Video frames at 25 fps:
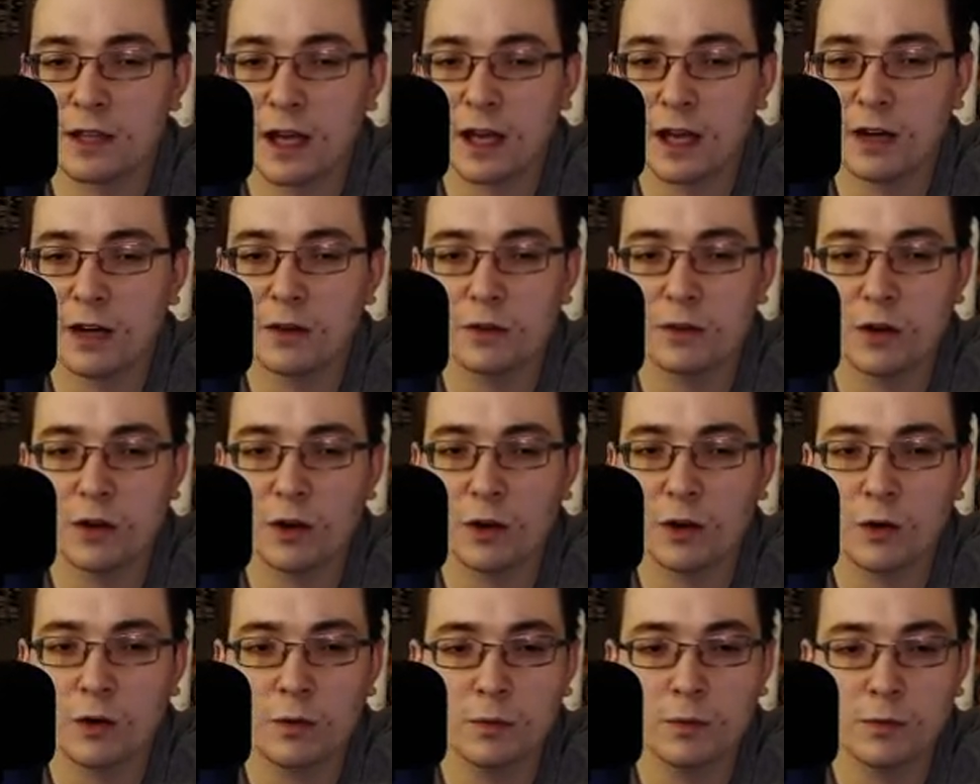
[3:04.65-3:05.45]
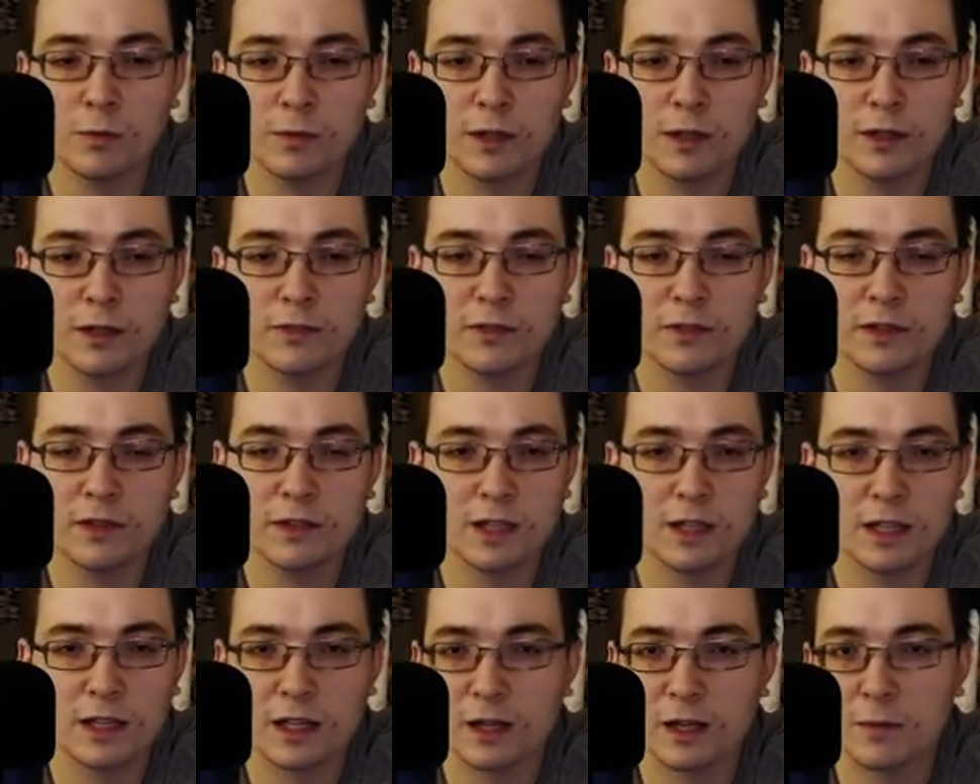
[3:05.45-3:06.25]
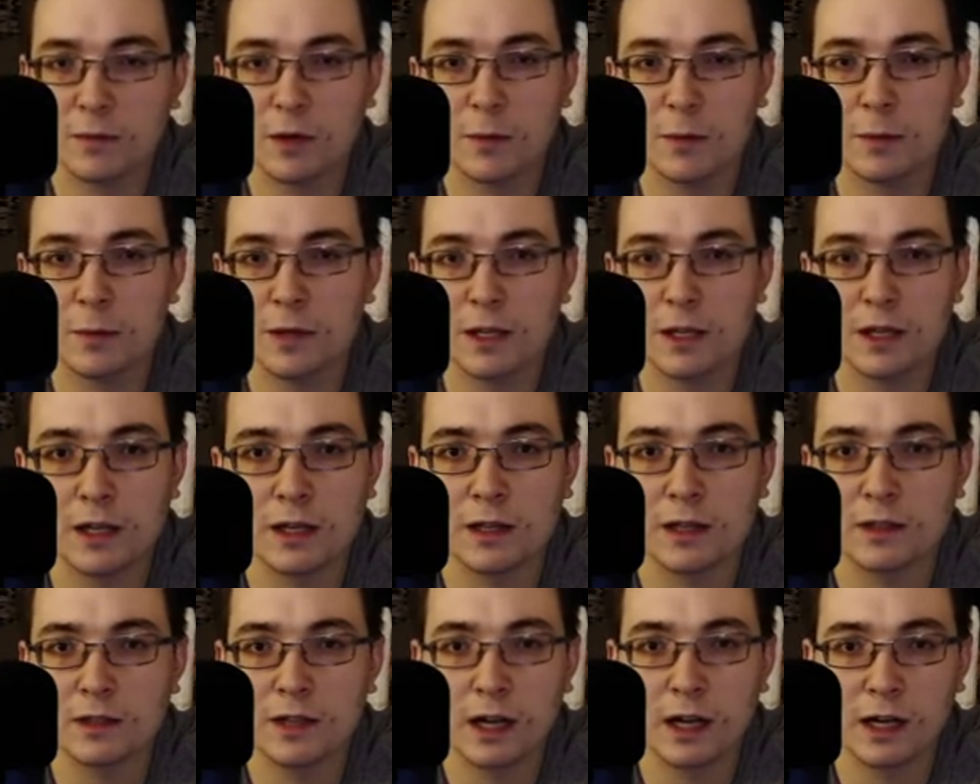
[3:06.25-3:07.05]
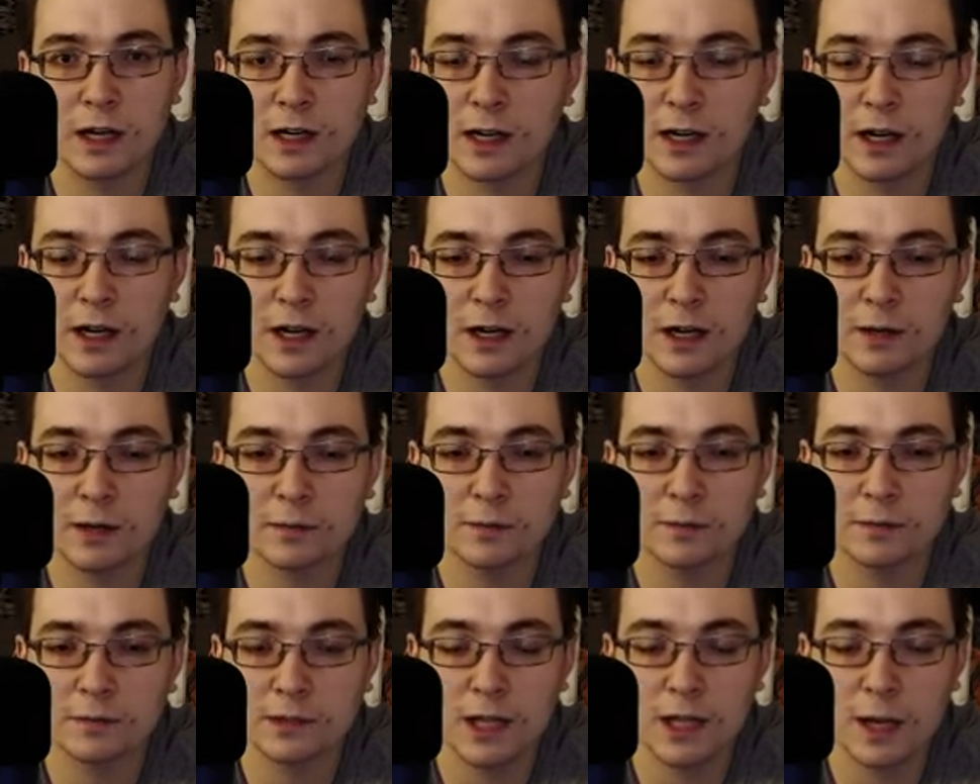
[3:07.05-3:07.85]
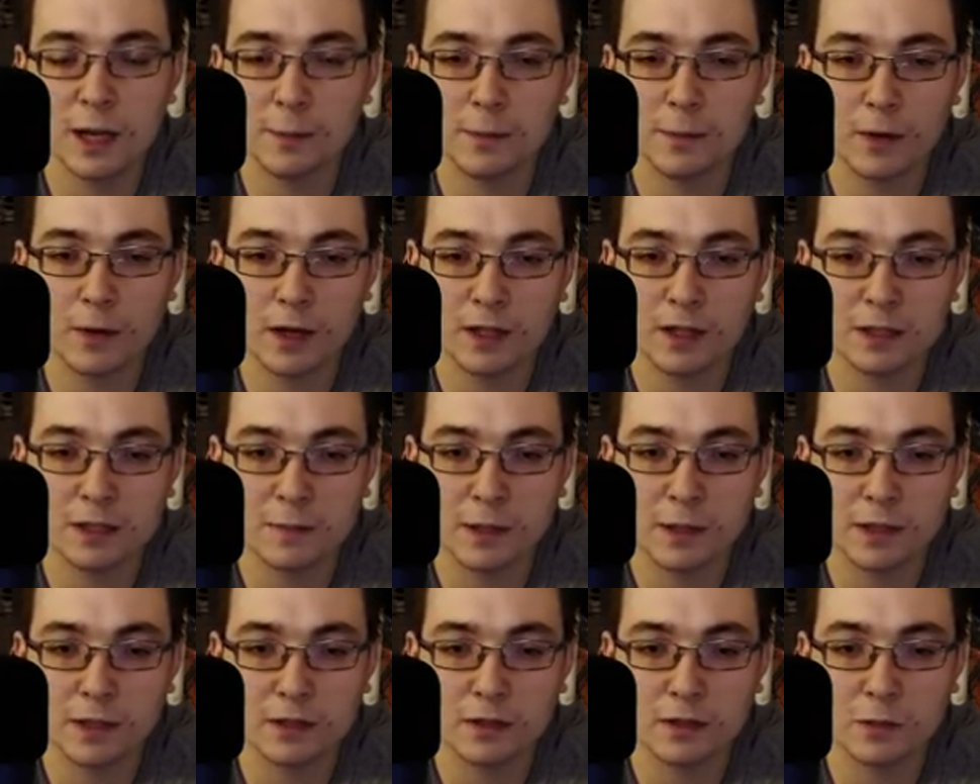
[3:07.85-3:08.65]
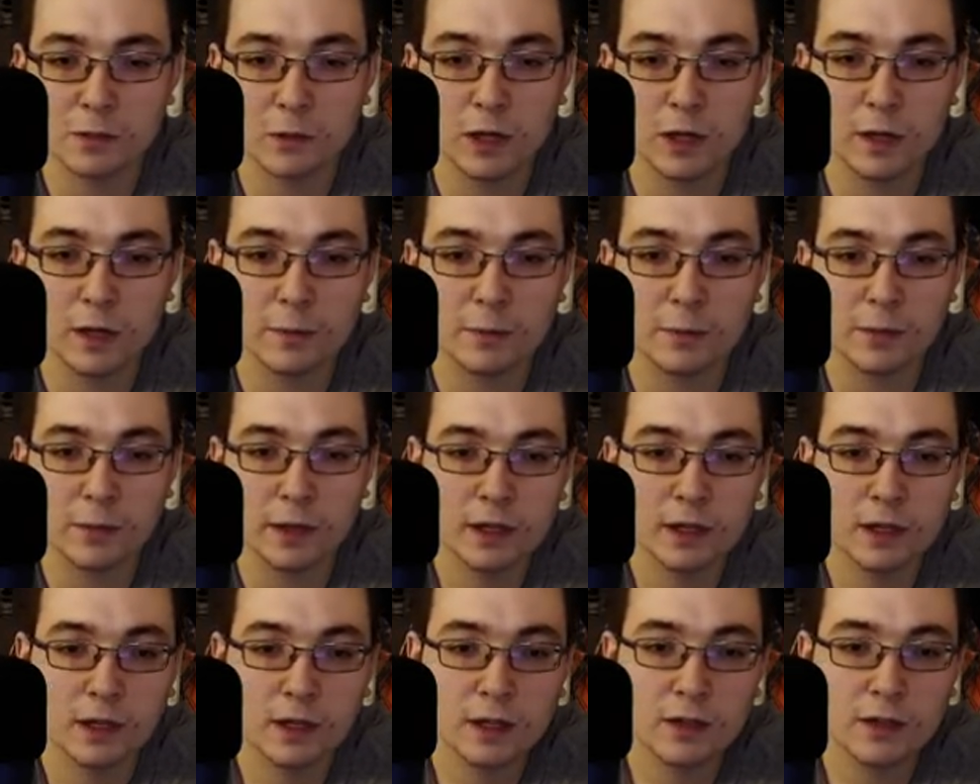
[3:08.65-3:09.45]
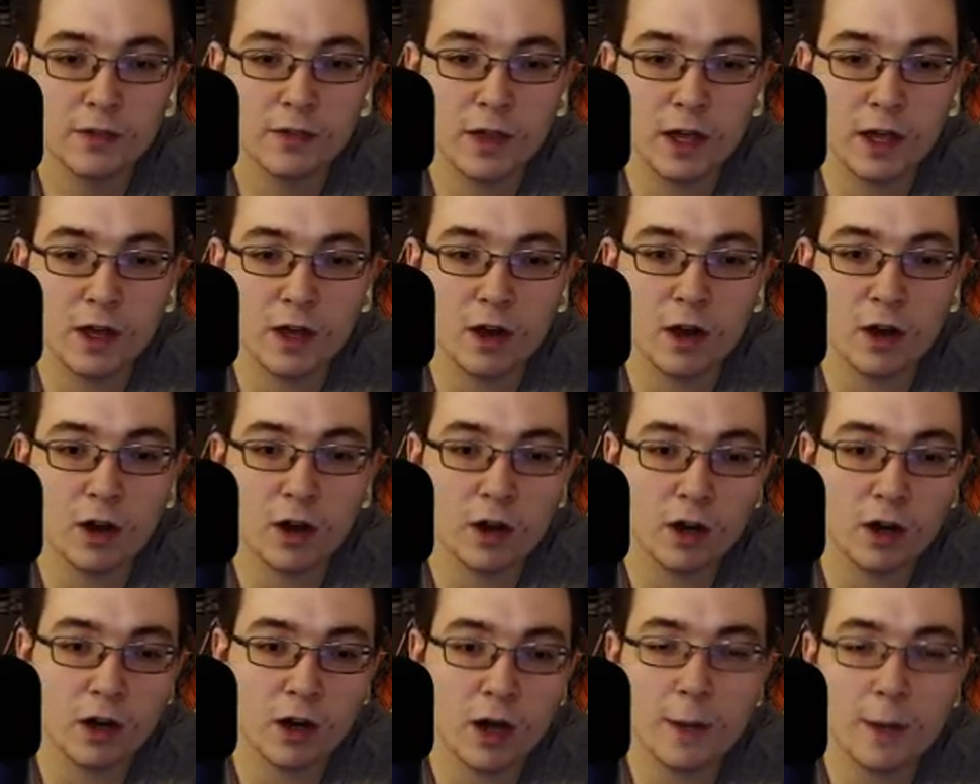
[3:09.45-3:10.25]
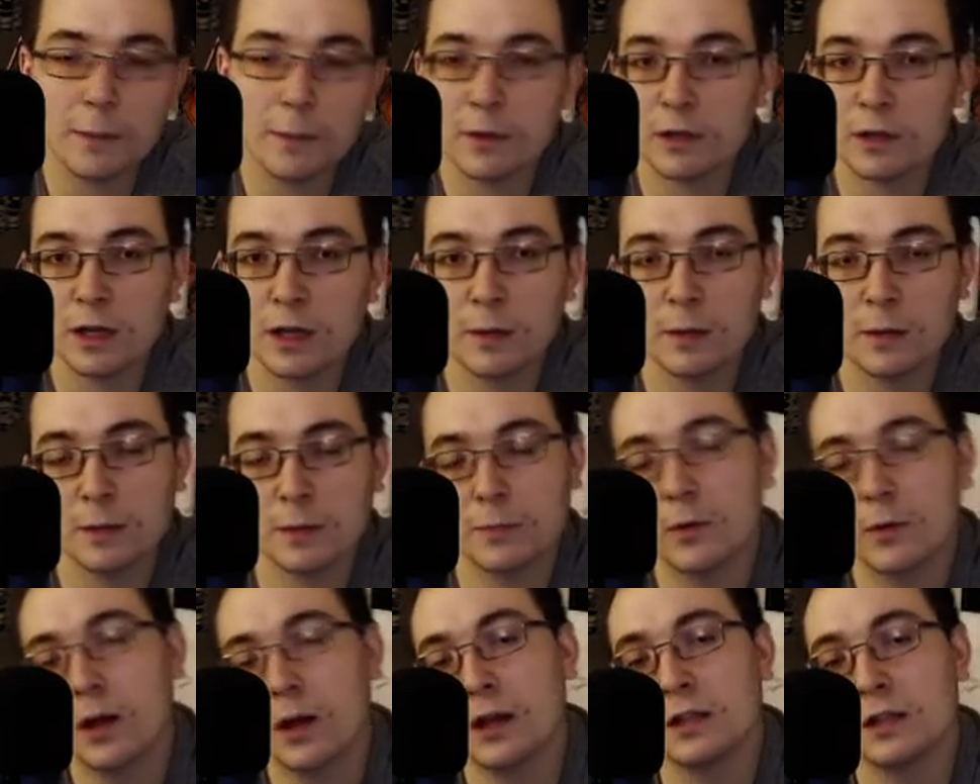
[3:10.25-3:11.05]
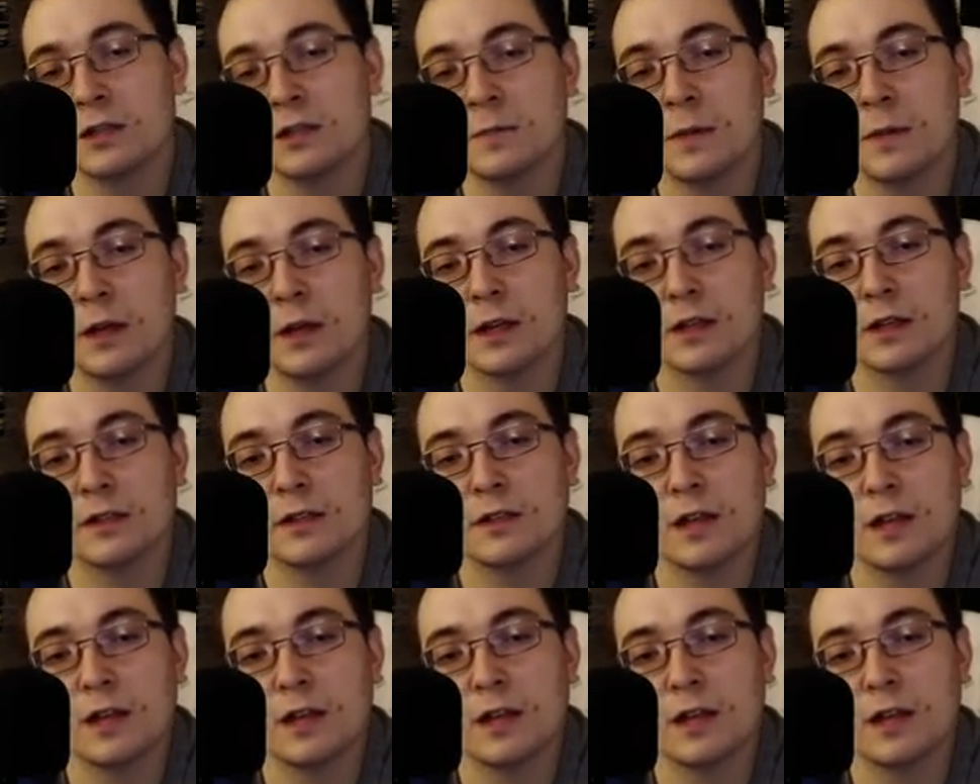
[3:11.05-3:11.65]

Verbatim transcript: I don't know if it's like MLB.com top prospect or what, but they are up and coming prospects.